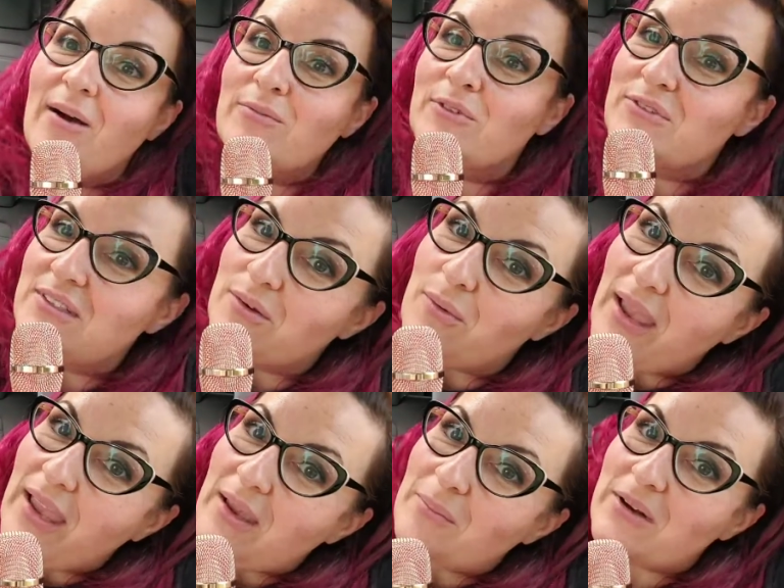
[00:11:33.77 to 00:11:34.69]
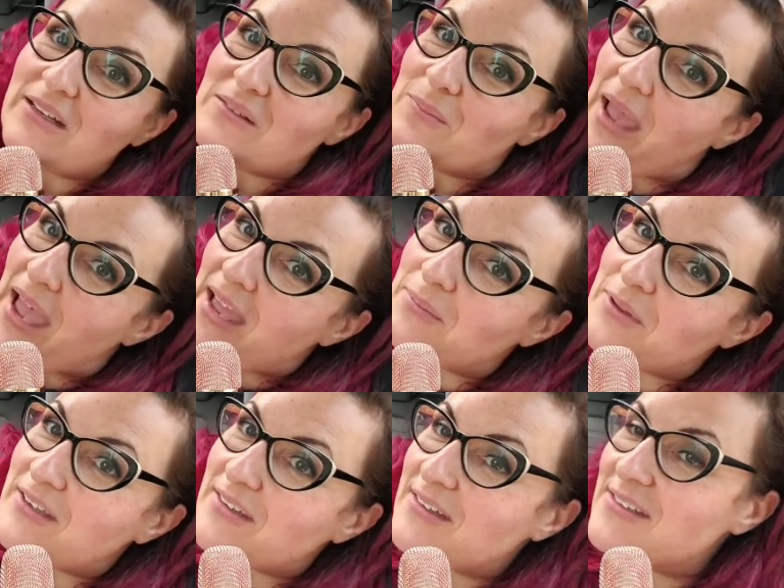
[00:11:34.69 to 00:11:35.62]
I'm losing the weight, but it's
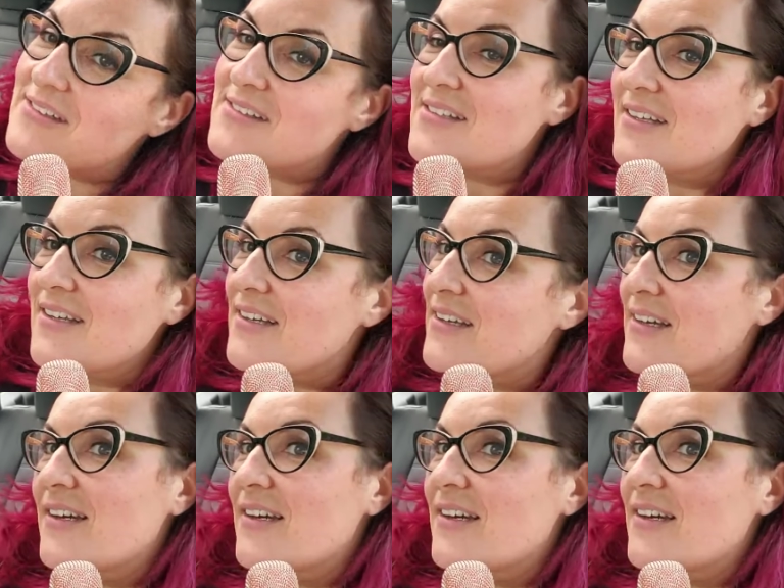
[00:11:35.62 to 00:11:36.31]
bad because